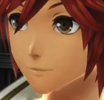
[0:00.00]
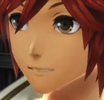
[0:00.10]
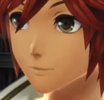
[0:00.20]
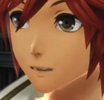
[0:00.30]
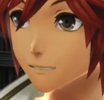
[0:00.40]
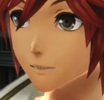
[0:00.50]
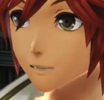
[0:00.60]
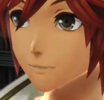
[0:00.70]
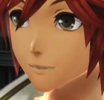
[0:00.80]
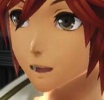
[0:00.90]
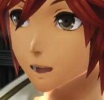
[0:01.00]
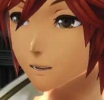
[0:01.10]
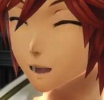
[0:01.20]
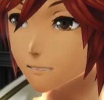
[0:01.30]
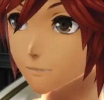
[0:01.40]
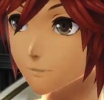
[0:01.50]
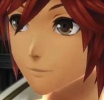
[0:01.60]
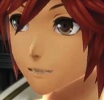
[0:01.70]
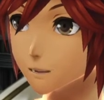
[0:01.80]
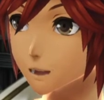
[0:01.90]
We can protect everyone.
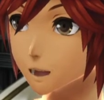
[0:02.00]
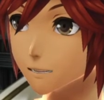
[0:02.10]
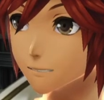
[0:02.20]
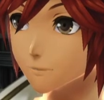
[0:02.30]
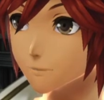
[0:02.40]
We will.